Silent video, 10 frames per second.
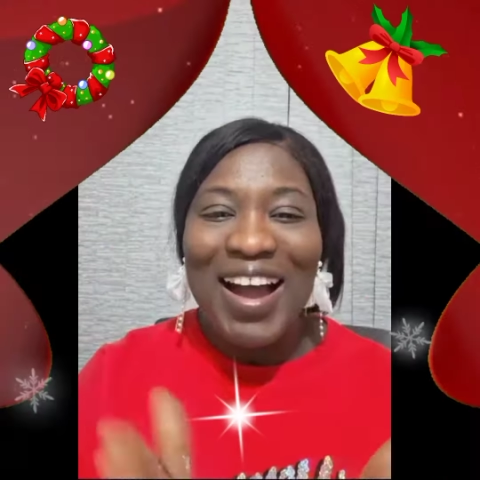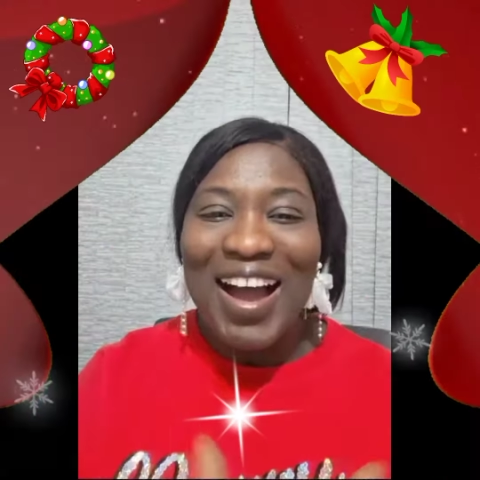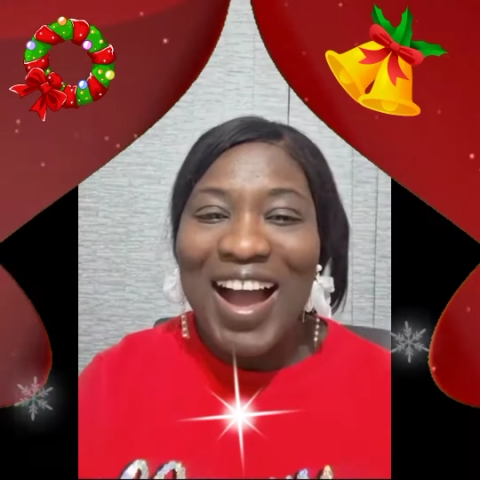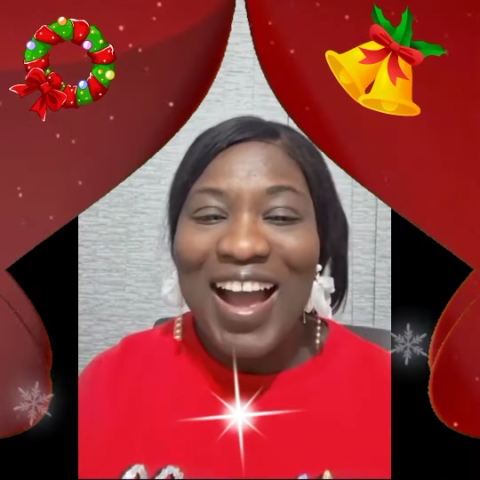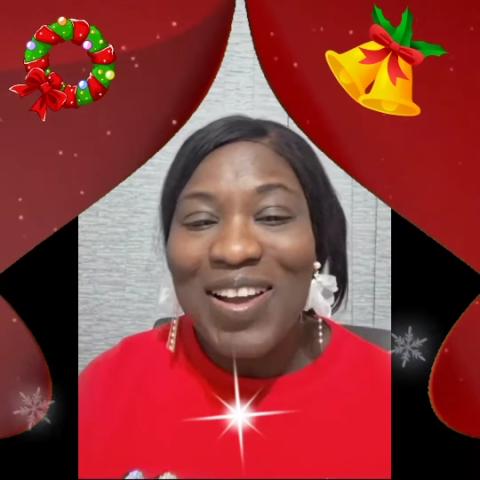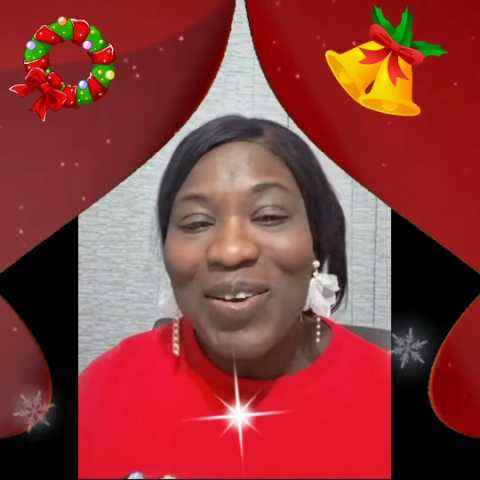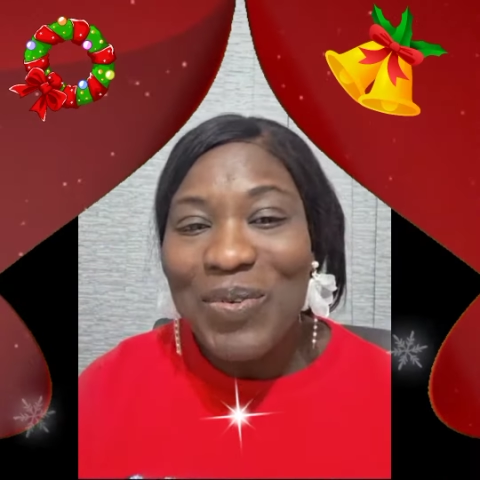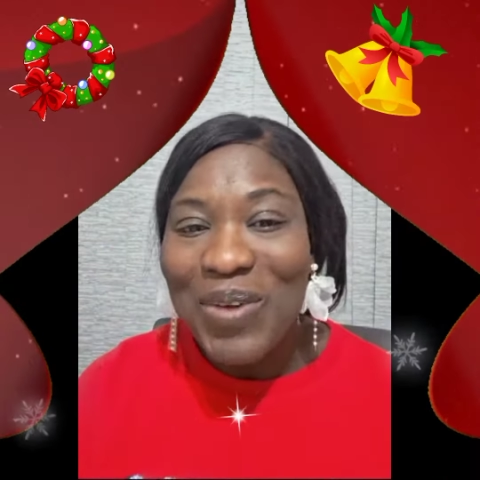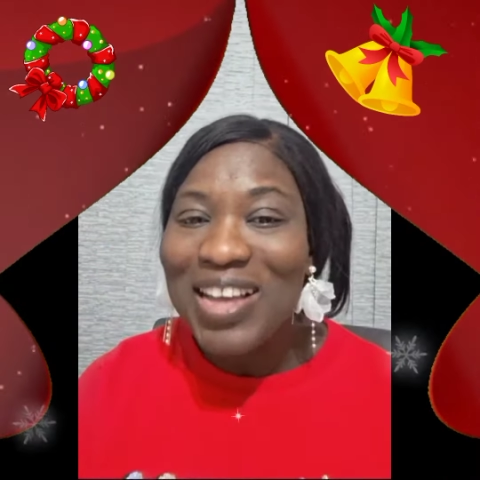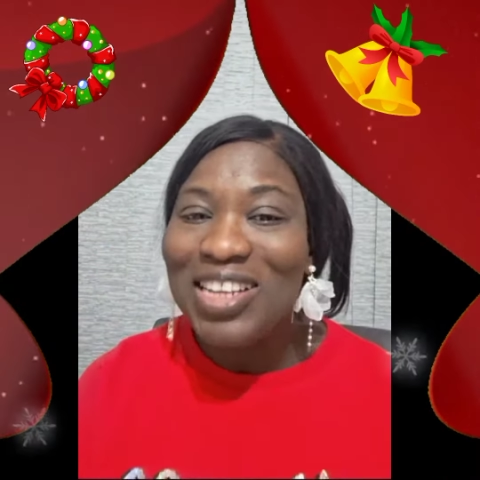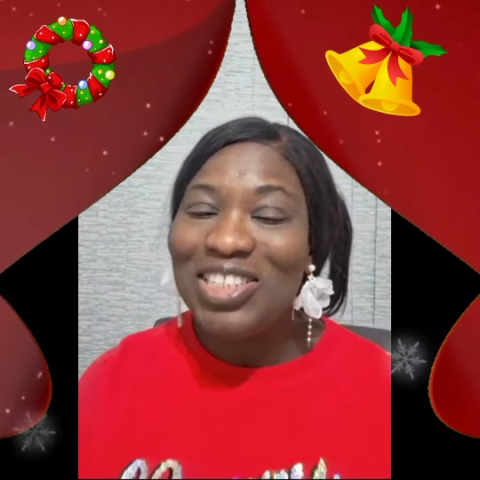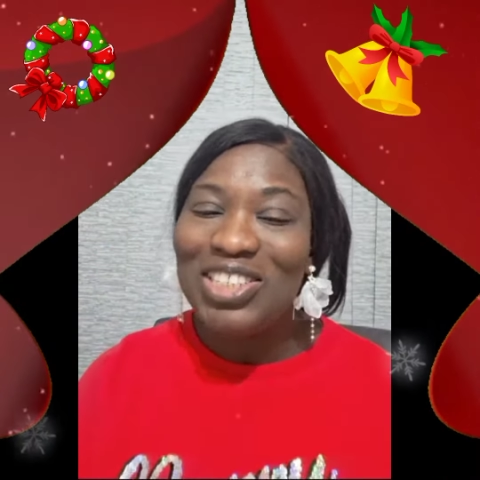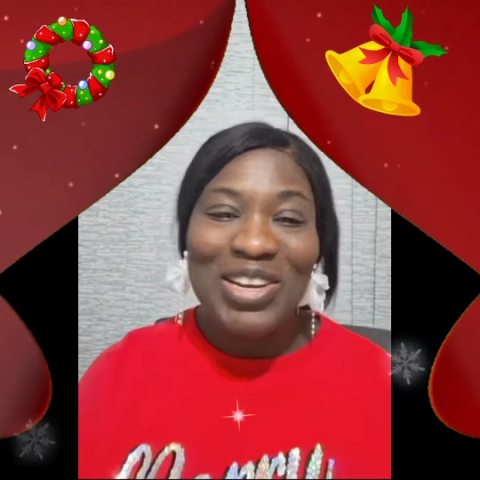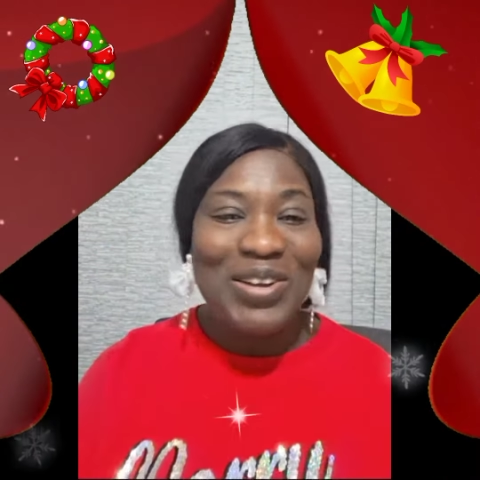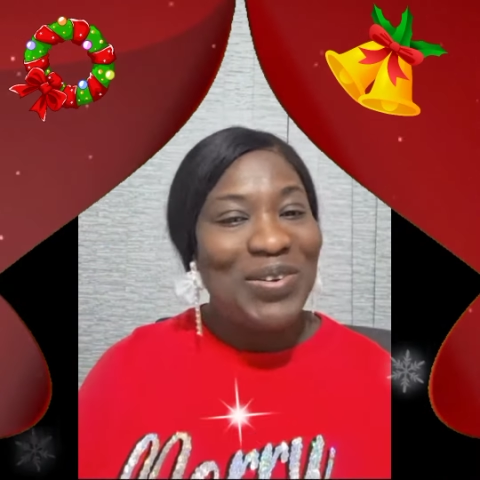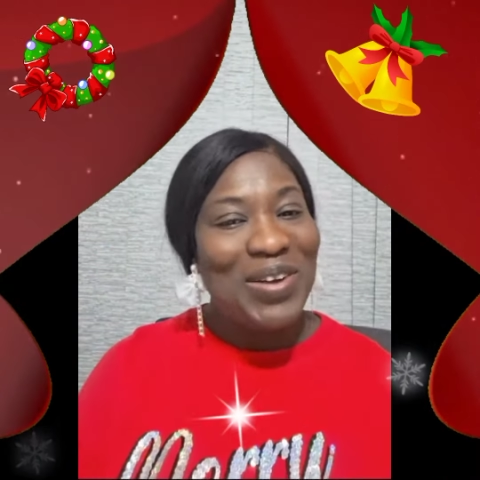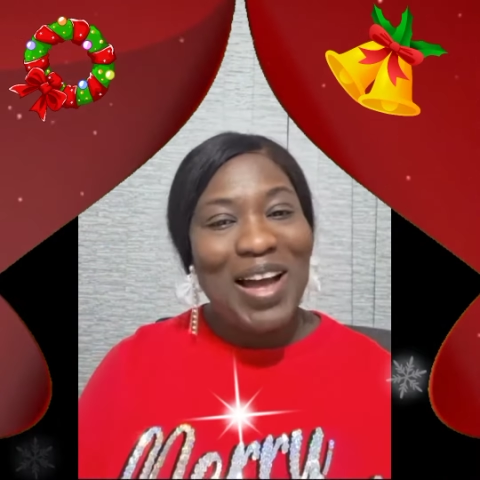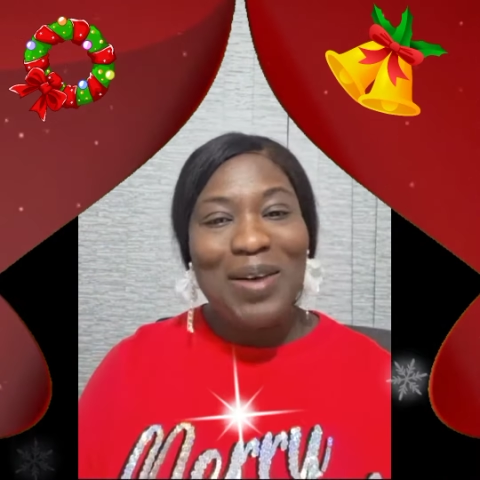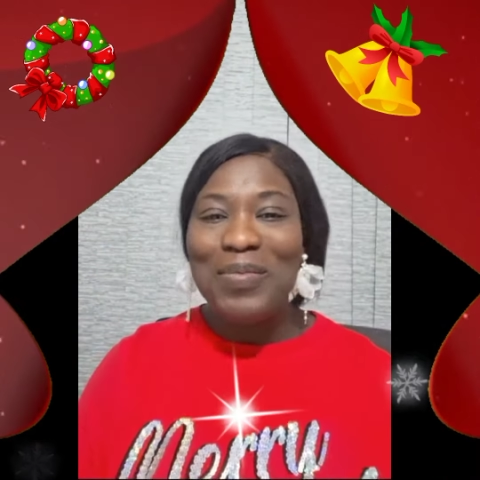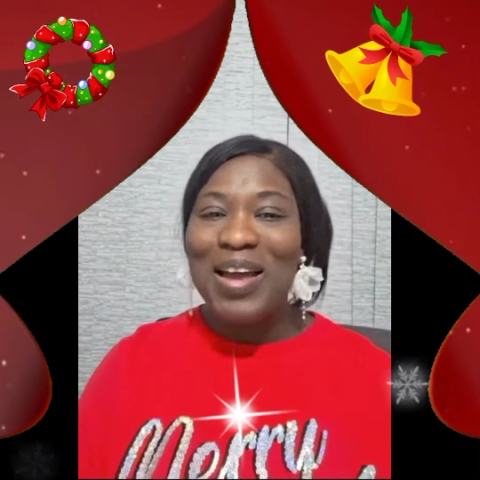I wish you
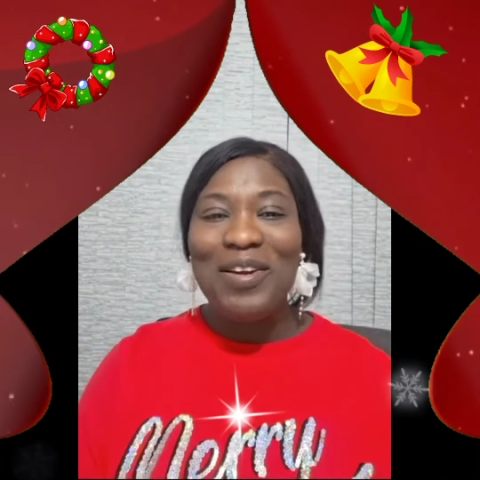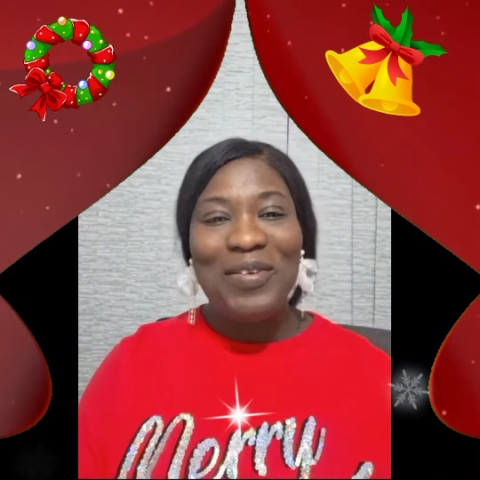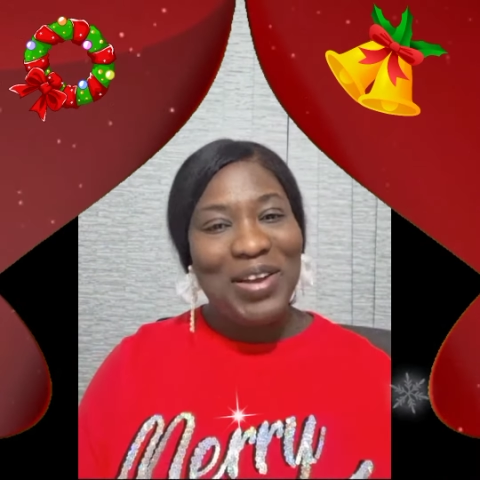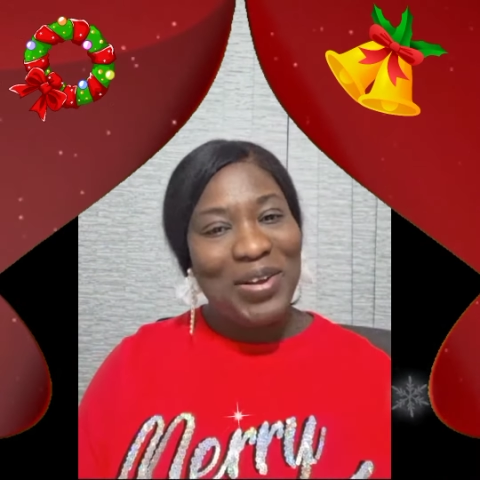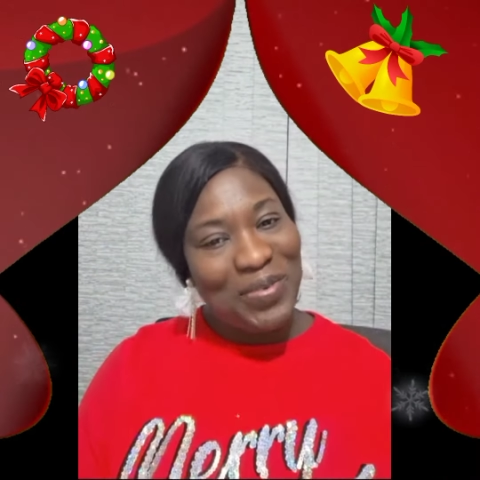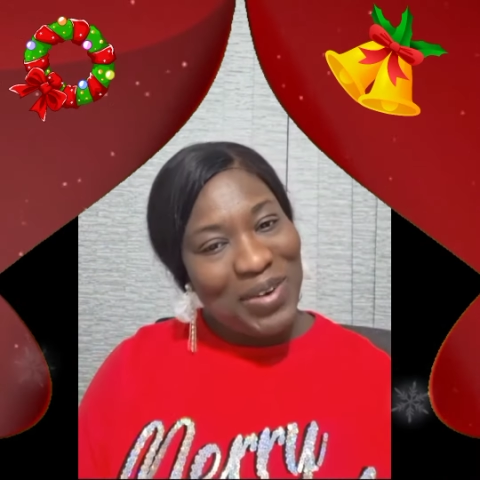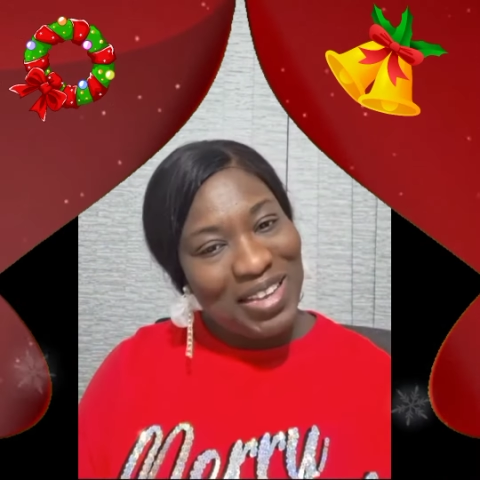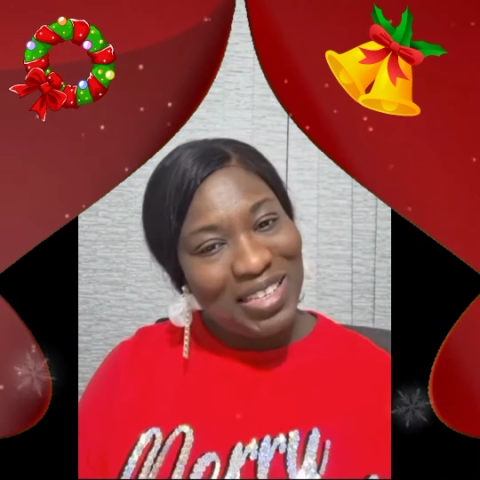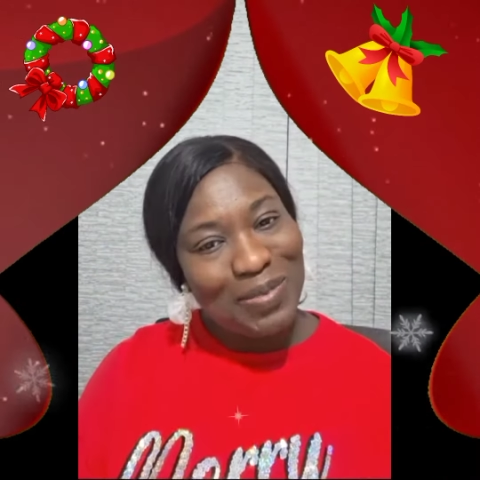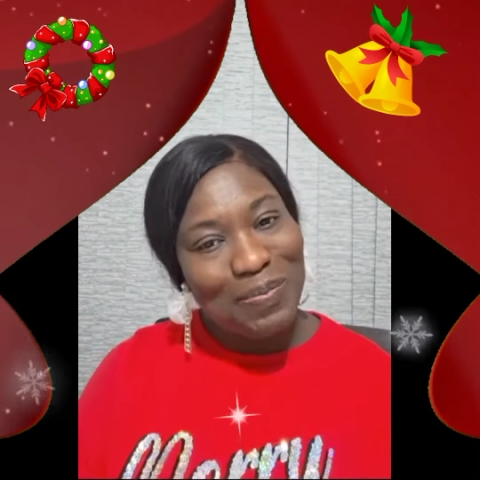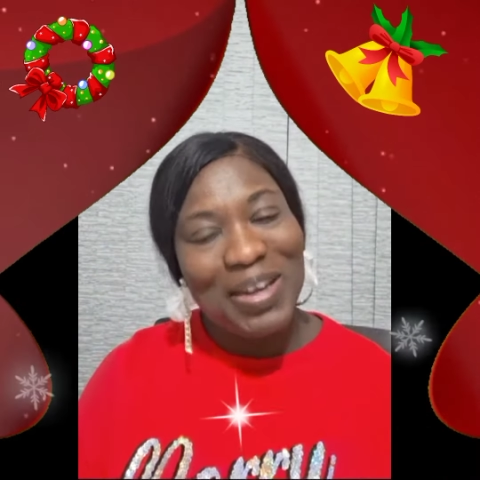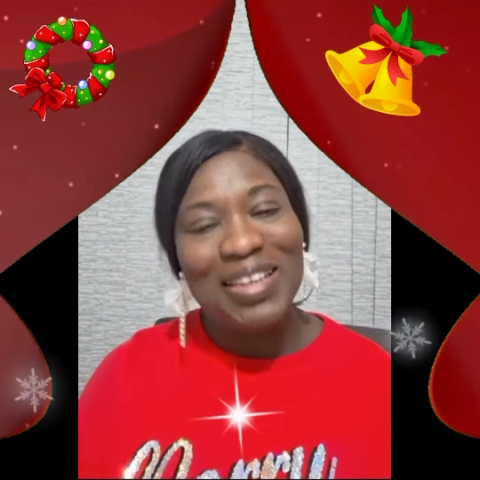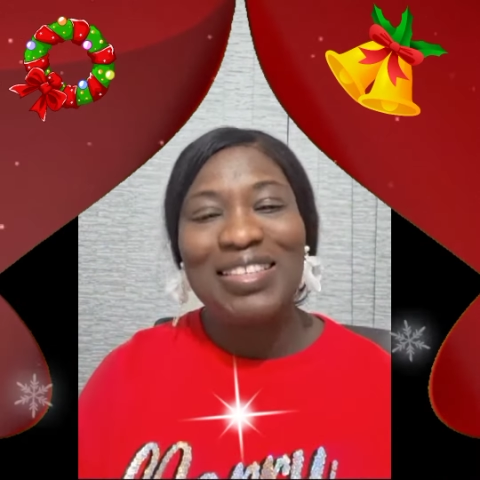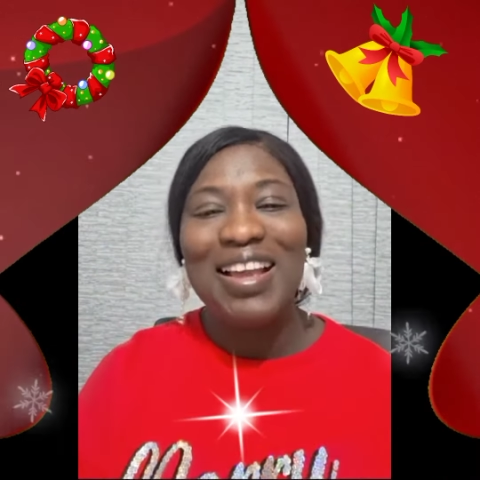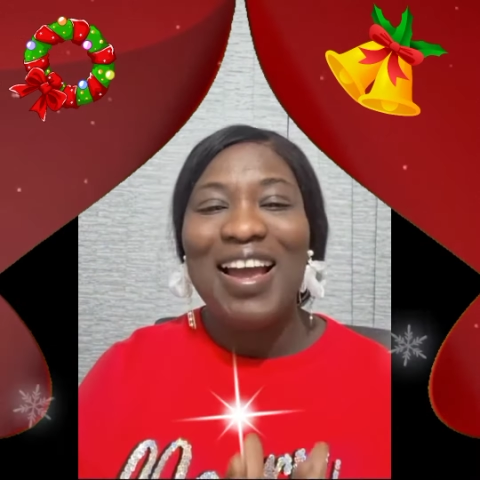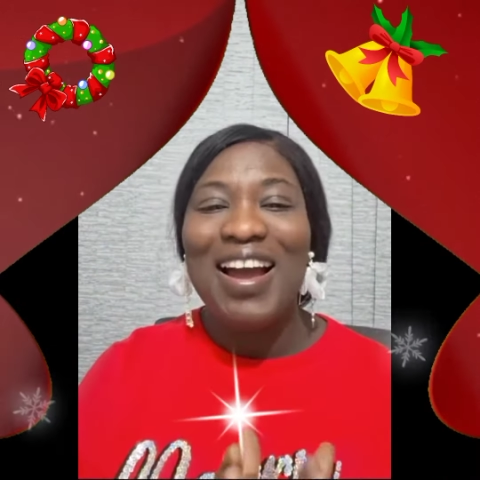a Merry Christmas.